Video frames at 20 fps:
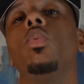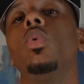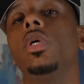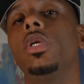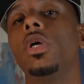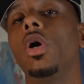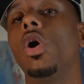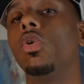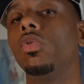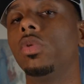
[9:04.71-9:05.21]
would
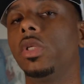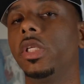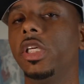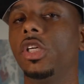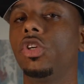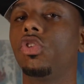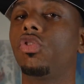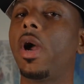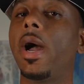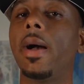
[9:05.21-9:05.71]
only
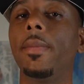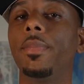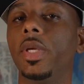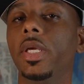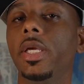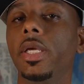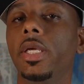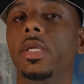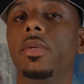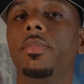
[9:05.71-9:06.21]
crop
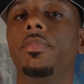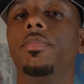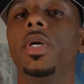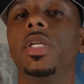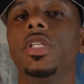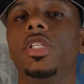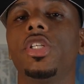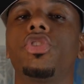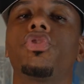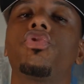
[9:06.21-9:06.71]
in,
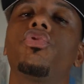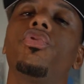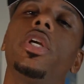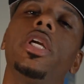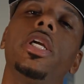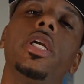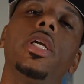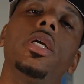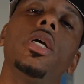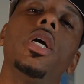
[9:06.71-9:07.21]
but the
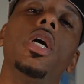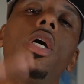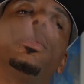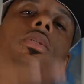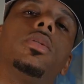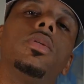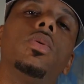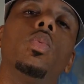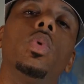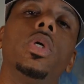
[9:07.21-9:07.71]
screen
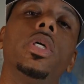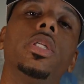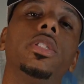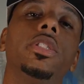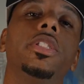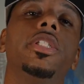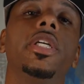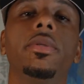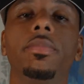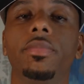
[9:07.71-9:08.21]

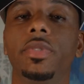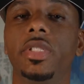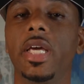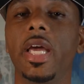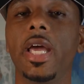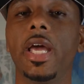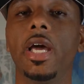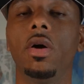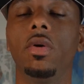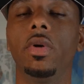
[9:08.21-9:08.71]
would dim
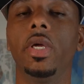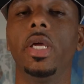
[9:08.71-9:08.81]
down